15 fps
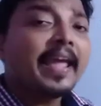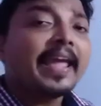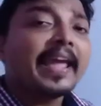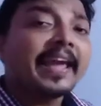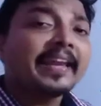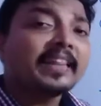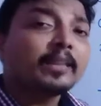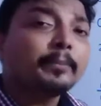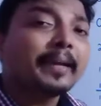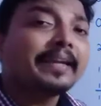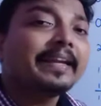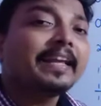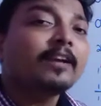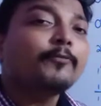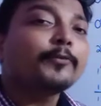
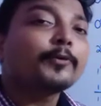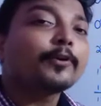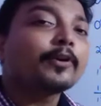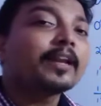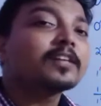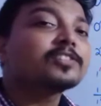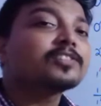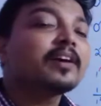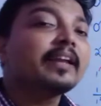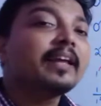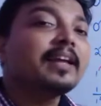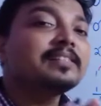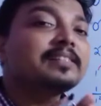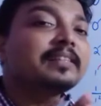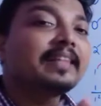Arithmetic progression
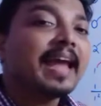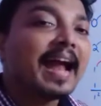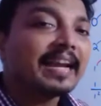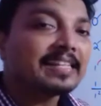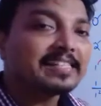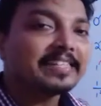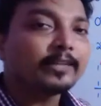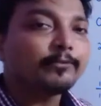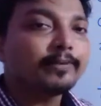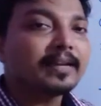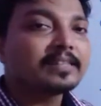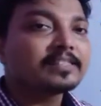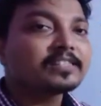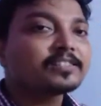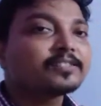is that
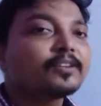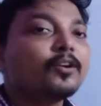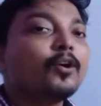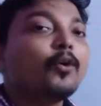sequence